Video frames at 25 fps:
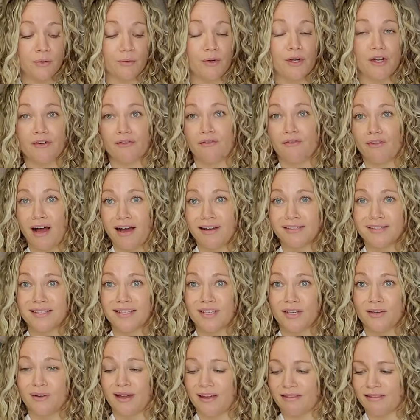so when you're
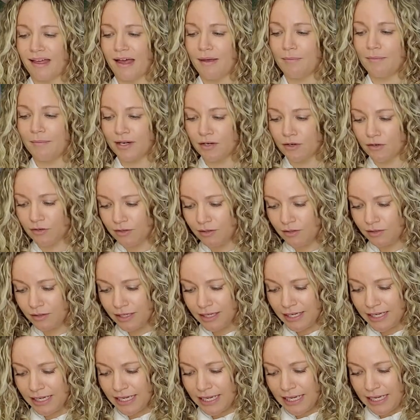flossing you get that mineral
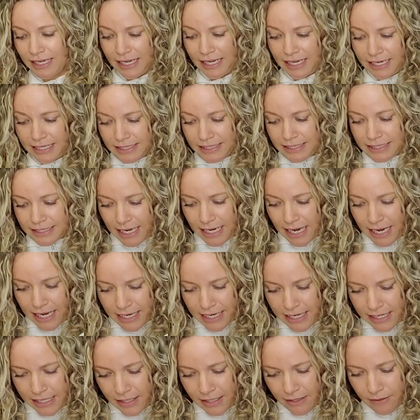
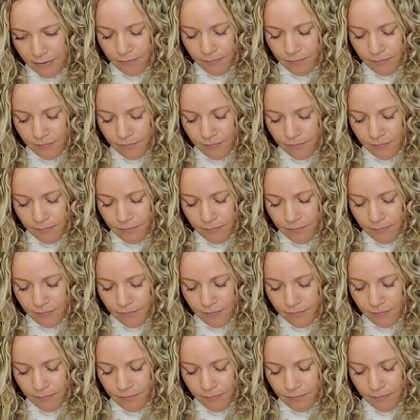inside.